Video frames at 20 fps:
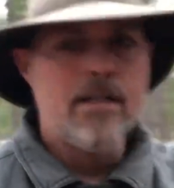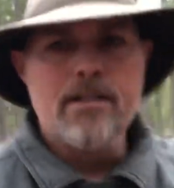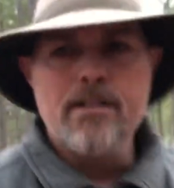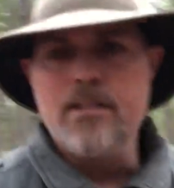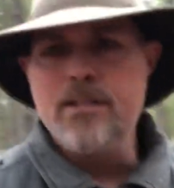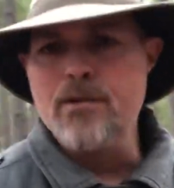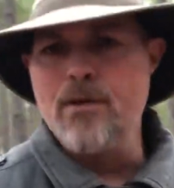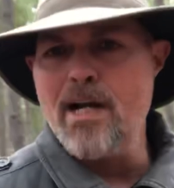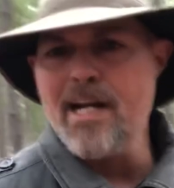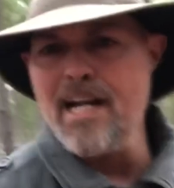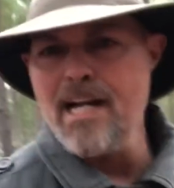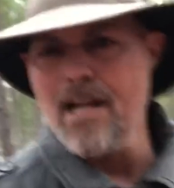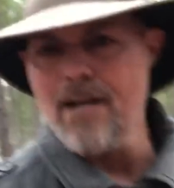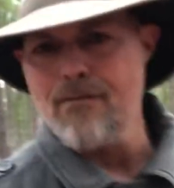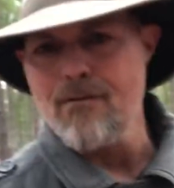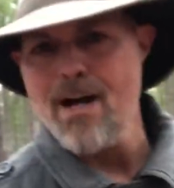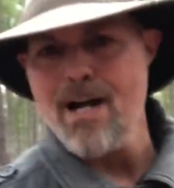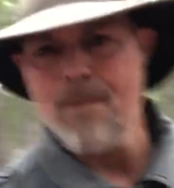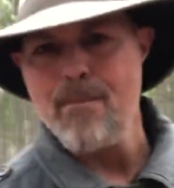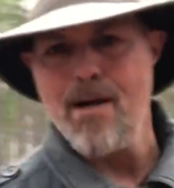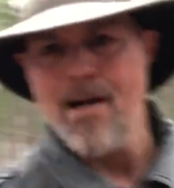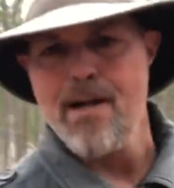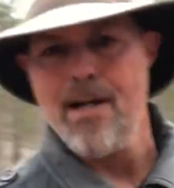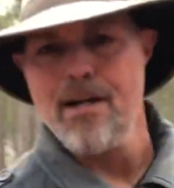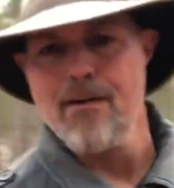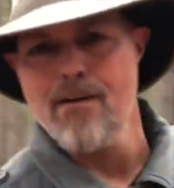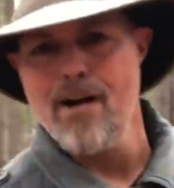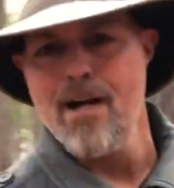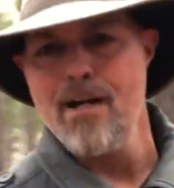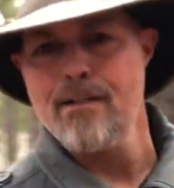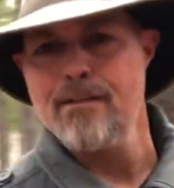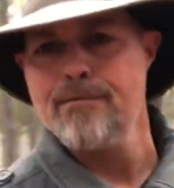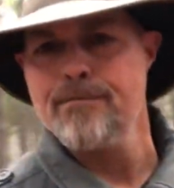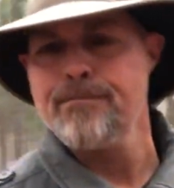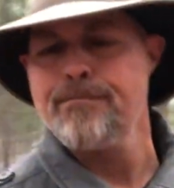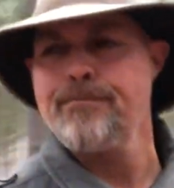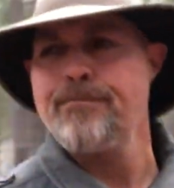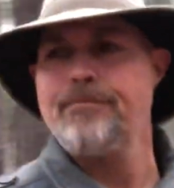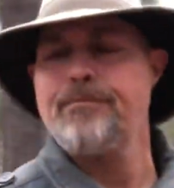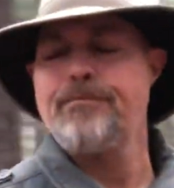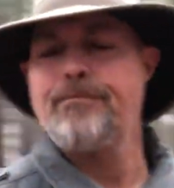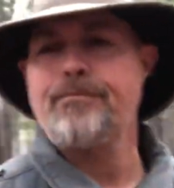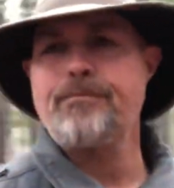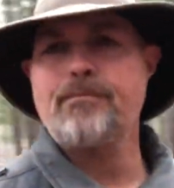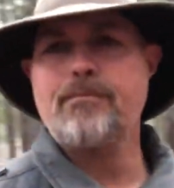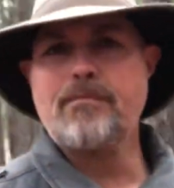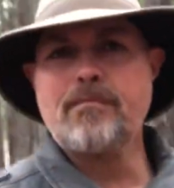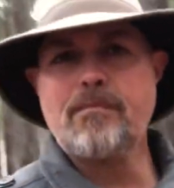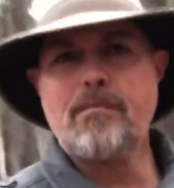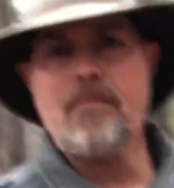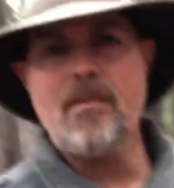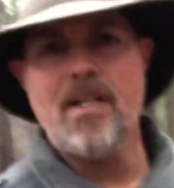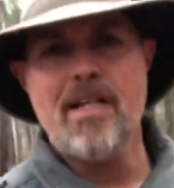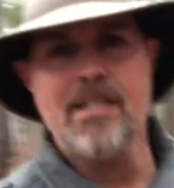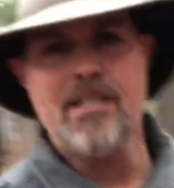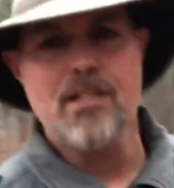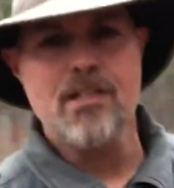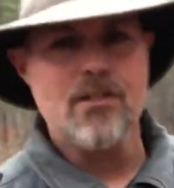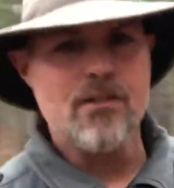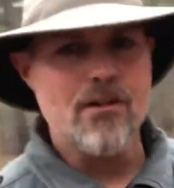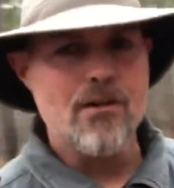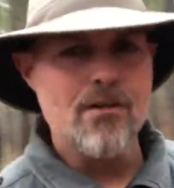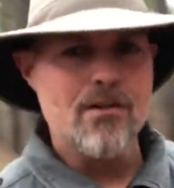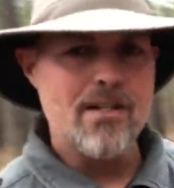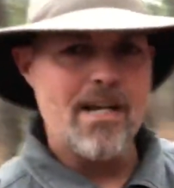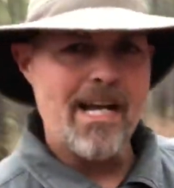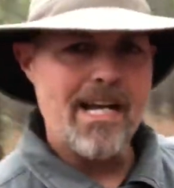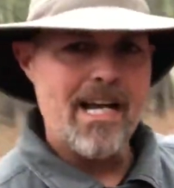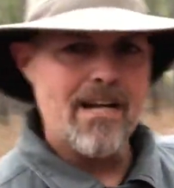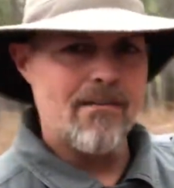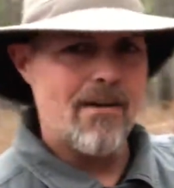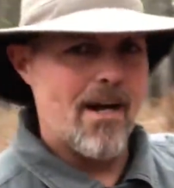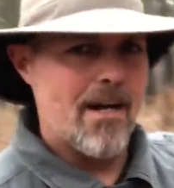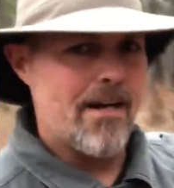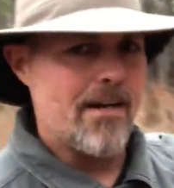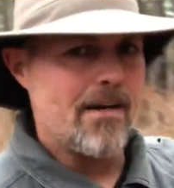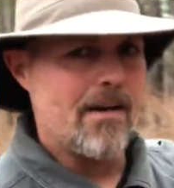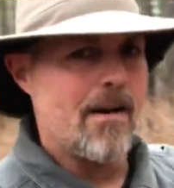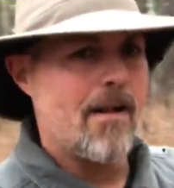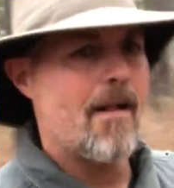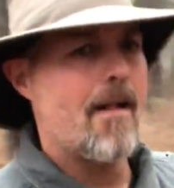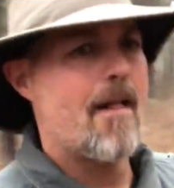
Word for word: So I get like right about here, right? And just as soon as I get right here,